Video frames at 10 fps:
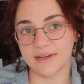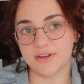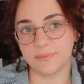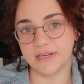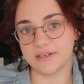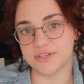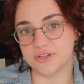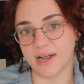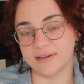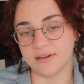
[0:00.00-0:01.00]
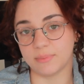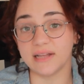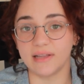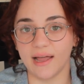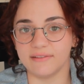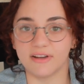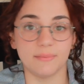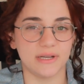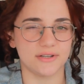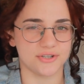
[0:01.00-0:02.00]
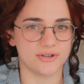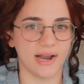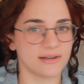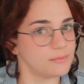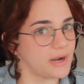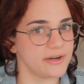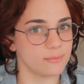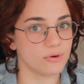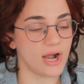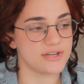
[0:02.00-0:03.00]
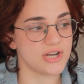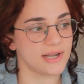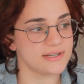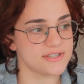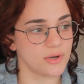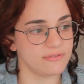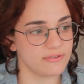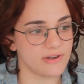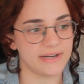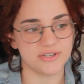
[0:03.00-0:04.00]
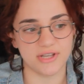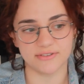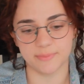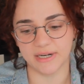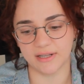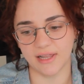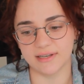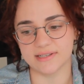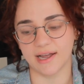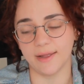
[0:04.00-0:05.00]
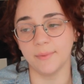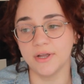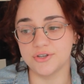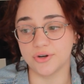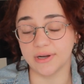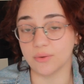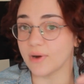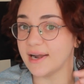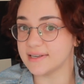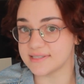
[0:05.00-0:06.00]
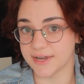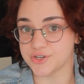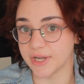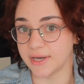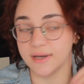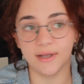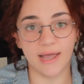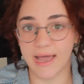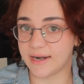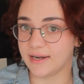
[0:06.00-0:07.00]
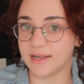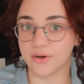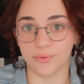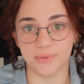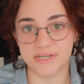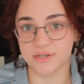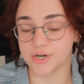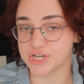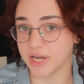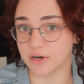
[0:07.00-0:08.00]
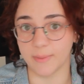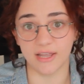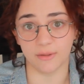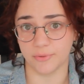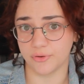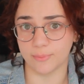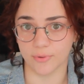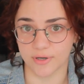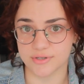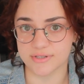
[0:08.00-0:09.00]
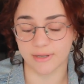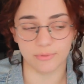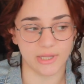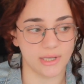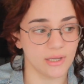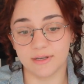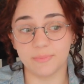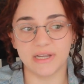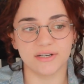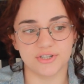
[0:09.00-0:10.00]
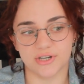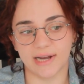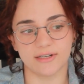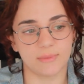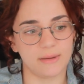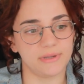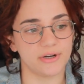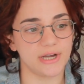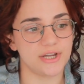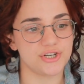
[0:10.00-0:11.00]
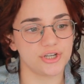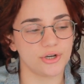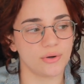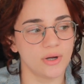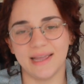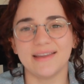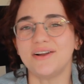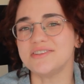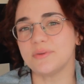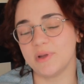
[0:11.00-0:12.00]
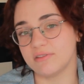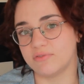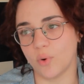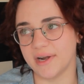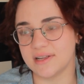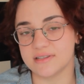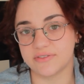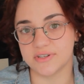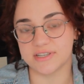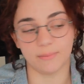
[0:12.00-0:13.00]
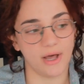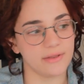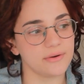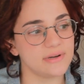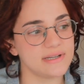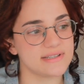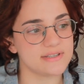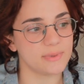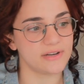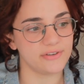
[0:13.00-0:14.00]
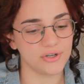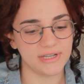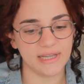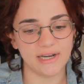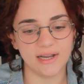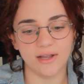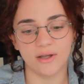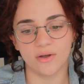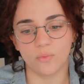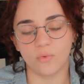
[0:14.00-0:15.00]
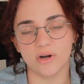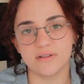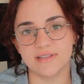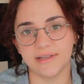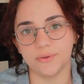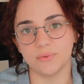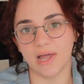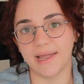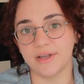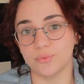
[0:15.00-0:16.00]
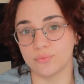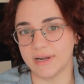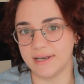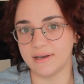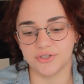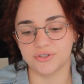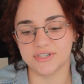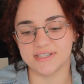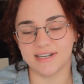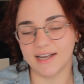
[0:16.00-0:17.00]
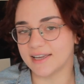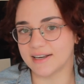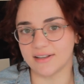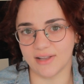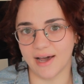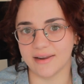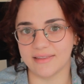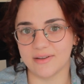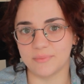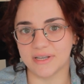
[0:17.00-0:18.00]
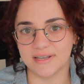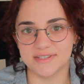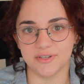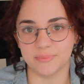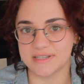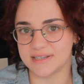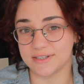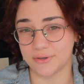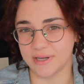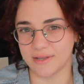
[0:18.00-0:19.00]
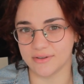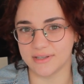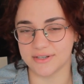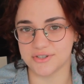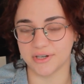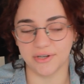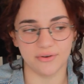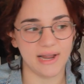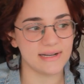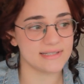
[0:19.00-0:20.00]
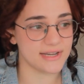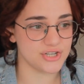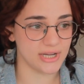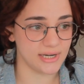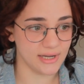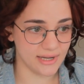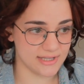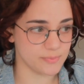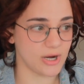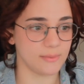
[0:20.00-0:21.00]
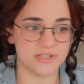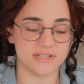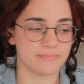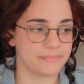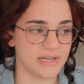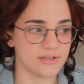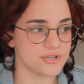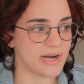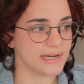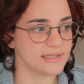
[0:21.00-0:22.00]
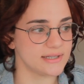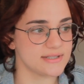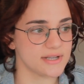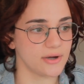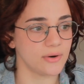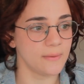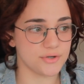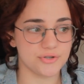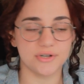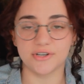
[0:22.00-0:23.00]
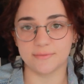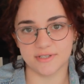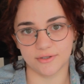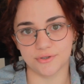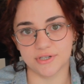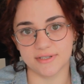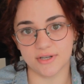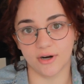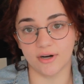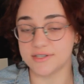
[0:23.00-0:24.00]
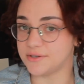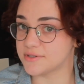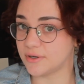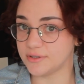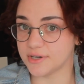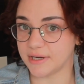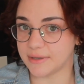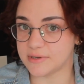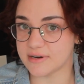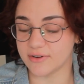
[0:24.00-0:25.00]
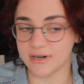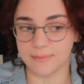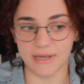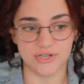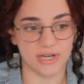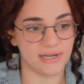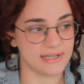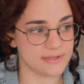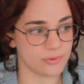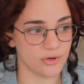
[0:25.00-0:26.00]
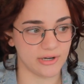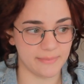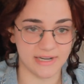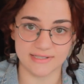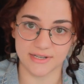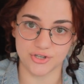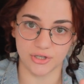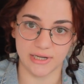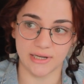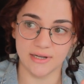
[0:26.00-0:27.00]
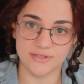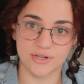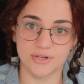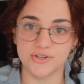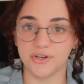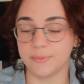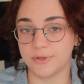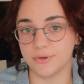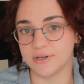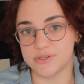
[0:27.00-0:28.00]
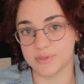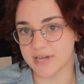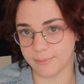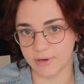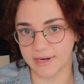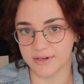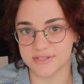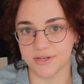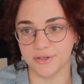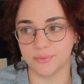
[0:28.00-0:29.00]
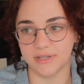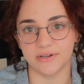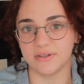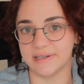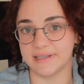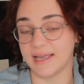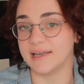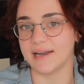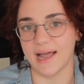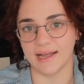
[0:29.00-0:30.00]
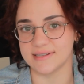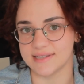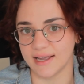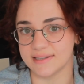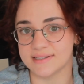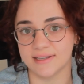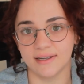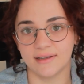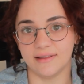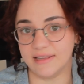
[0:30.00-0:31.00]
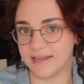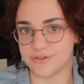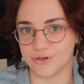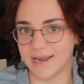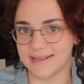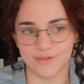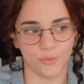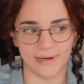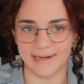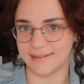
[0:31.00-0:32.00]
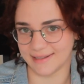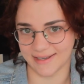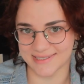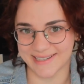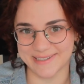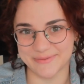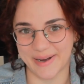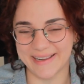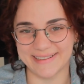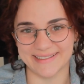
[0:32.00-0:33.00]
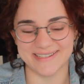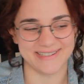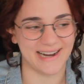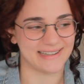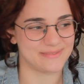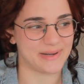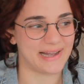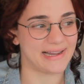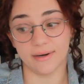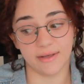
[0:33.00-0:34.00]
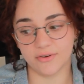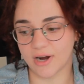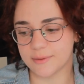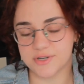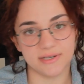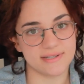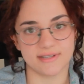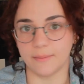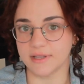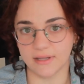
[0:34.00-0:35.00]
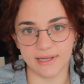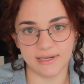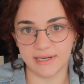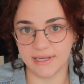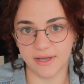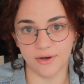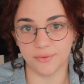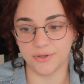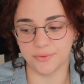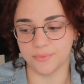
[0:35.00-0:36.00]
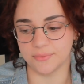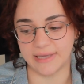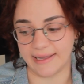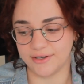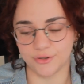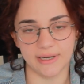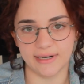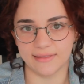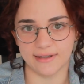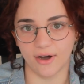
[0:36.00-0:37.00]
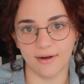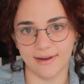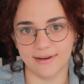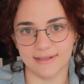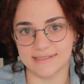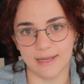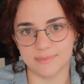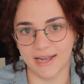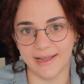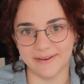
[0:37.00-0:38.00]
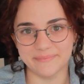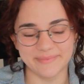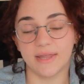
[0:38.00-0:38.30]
And I don't mean distracted by life, I mean distracted by your project. So if you find yourself spending a lot of time during a writing session, editing or researching or making mood boards or something, then being distracted might be your issue. It can also be avoidance for some other reasons, but if you're getting words that you like written, you're just not getting a lot of them because you're busy doing other things during your writing session, it's probably just being distracted. So your short-term solutions are to use cold turkey, which I've already mentioned. It's a program that essentially turns your computer into a typewriter, so you literally can't access the internet or anything else that you might get distracted by. Another option is something like a Neo. You can't do anything on it except type,